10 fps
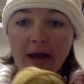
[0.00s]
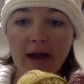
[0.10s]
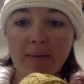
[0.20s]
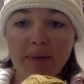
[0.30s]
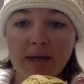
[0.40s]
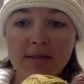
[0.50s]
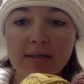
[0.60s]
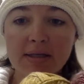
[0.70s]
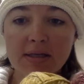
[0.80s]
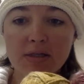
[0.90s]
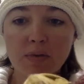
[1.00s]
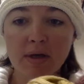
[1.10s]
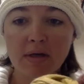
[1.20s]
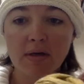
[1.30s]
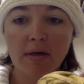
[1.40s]
I picked this
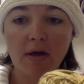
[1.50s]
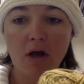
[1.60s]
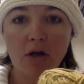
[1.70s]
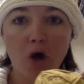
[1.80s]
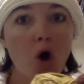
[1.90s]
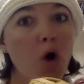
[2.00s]
one called